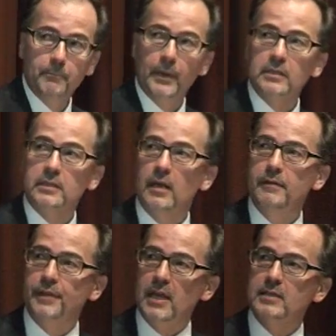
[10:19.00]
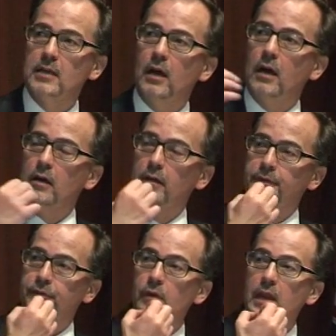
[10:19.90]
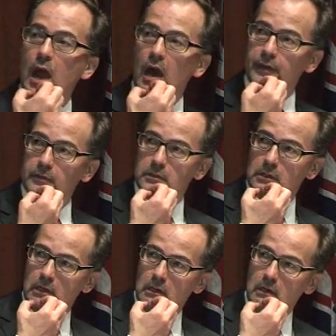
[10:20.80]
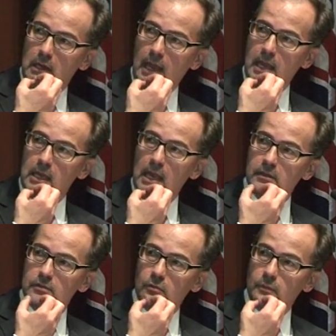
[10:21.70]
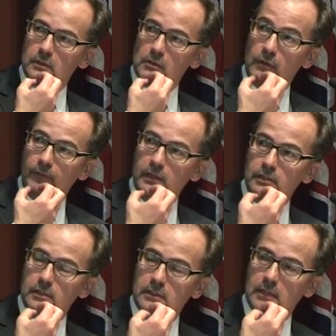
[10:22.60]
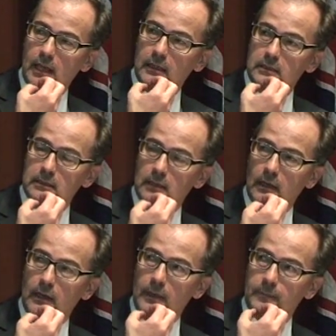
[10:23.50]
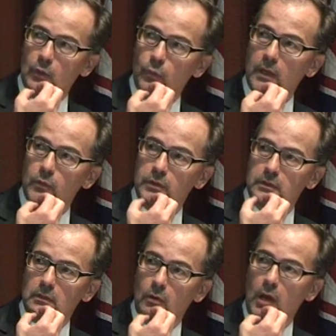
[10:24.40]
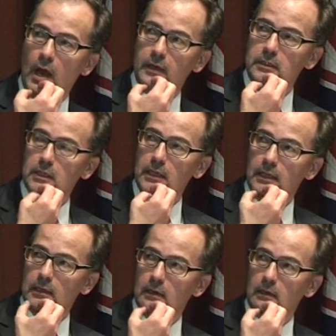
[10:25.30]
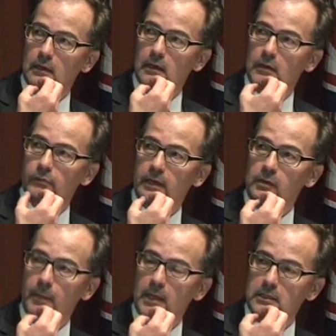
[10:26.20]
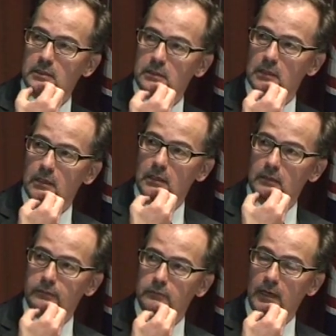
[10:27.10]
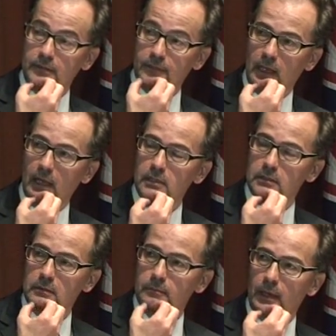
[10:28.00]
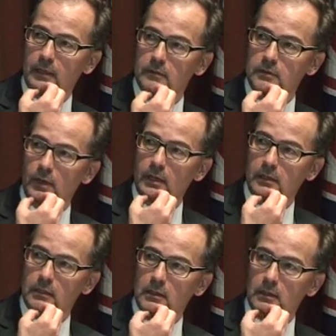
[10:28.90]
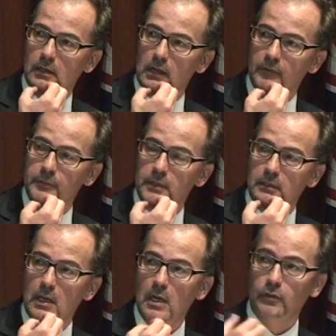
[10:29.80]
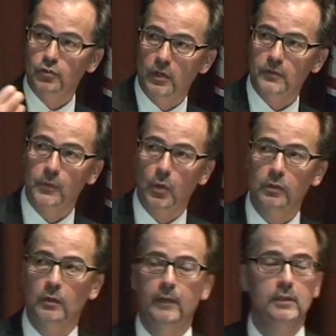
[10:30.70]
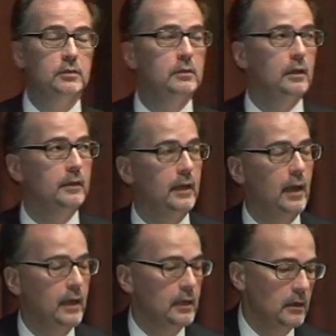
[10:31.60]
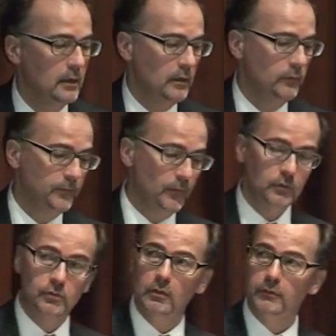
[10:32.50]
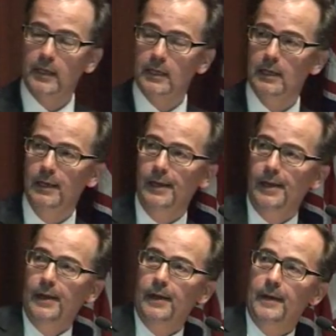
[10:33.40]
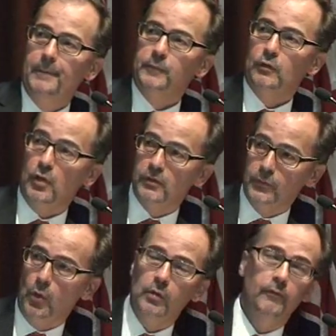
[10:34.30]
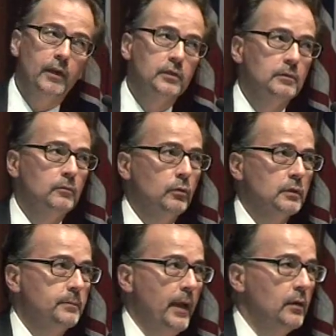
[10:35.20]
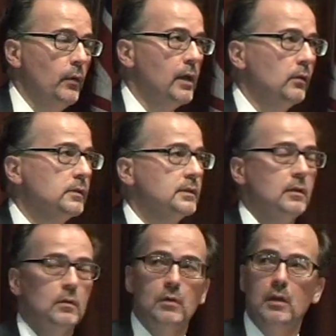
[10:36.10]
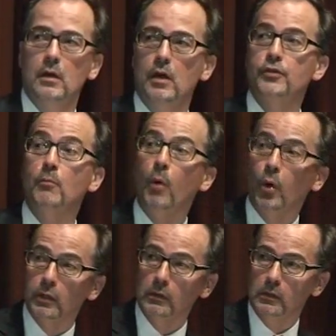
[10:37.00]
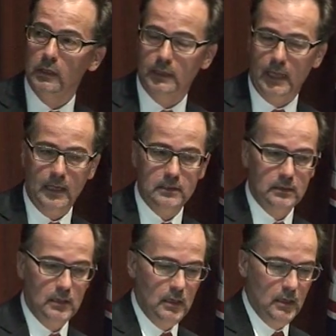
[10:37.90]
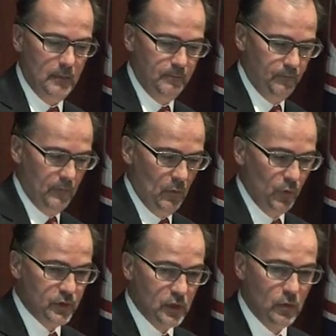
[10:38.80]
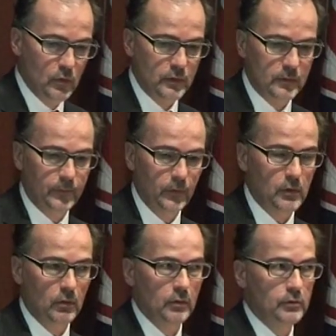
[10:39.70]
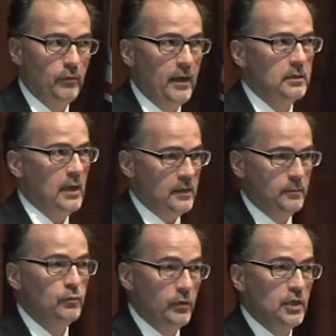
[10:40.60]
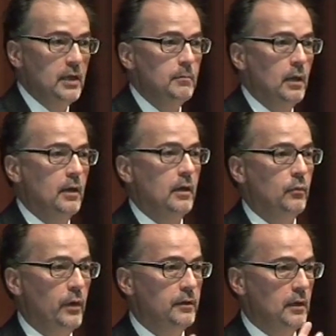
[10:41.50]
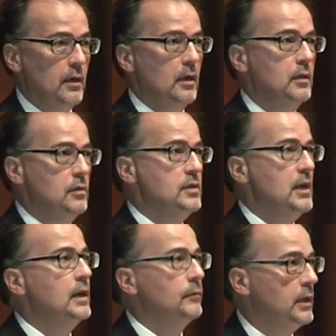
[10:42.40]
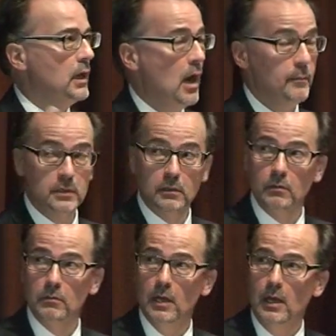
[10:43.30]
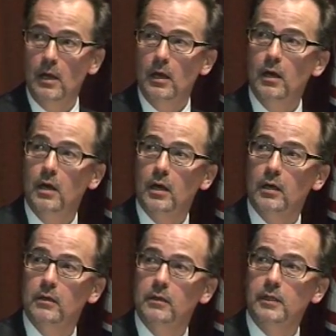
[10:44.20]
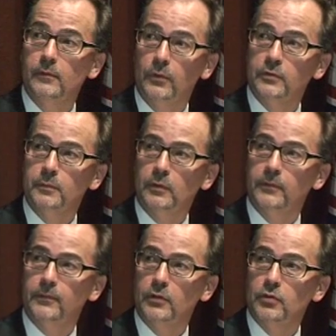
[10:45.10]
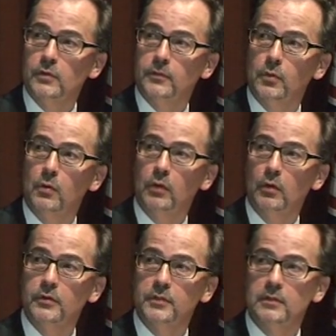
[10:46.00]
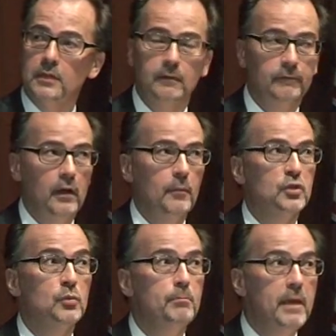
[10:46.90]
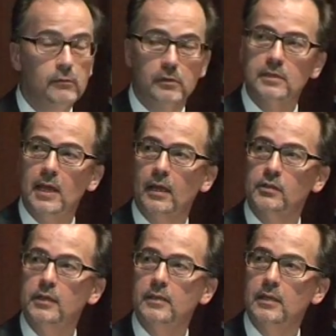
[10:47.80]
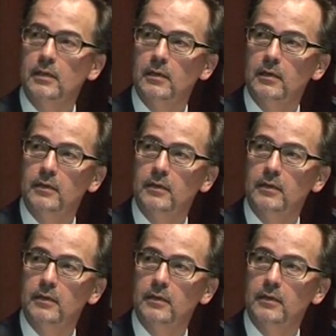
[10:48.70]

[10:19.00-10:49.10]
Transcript: But these are three other Hague instruments or conventions that we would wholeheartedly recommend for ratification by the Australian government. The Choice of Court Convention that I referred to already. The Choice of Court Convention was, by the way, also the model that was used for your trans-Tasman regime with New Zealand when it comes to the enforcement of Choice of Court clauses, that very much mirrors actually the